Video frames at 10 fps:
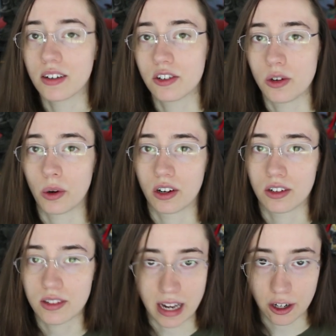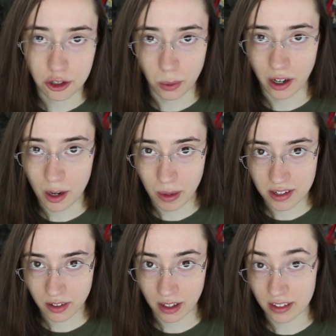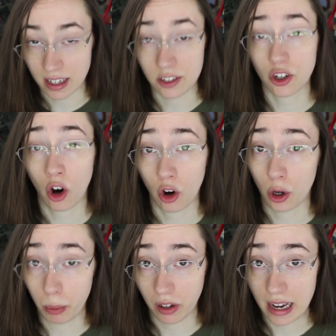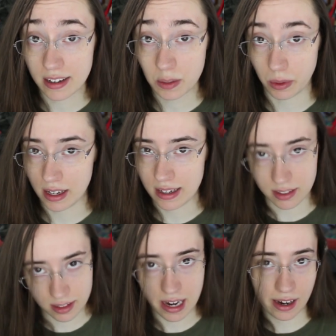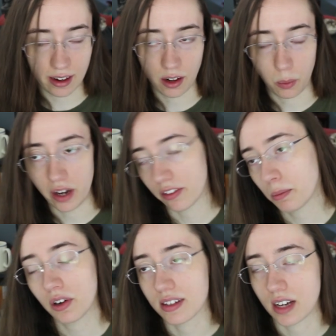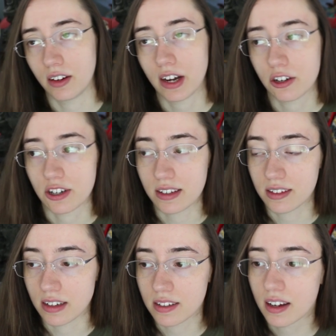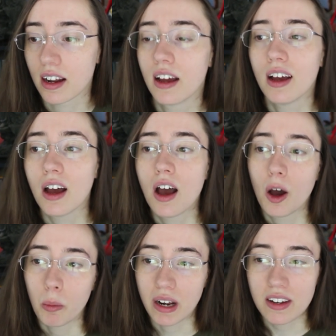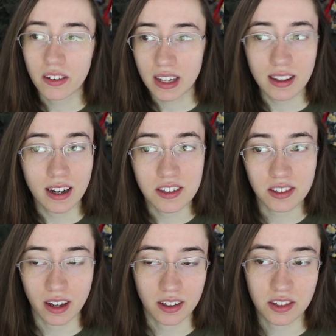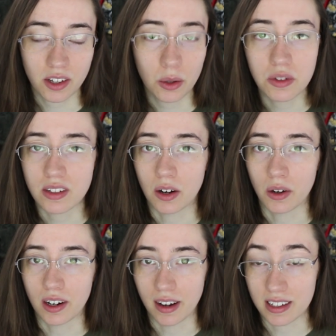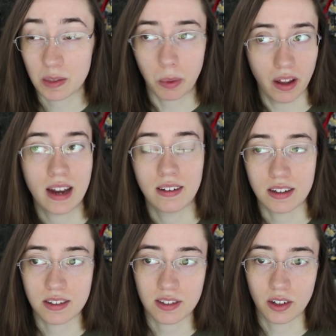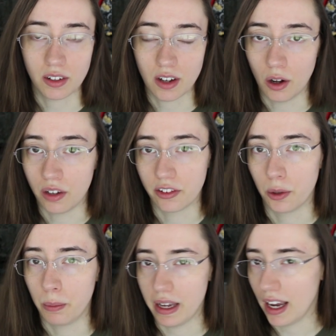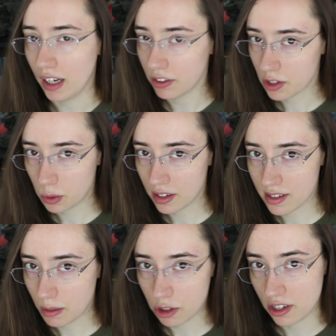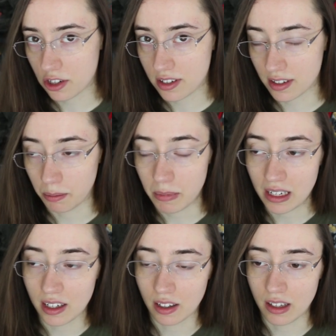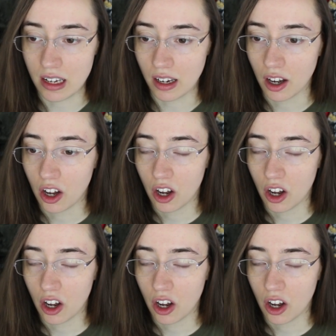into her sanctuary basically it's it's her place but he's taking it away from her that's kind of how she sees it but i don't think that is excused or explained necessarily all of her behavior towards him she's just immediately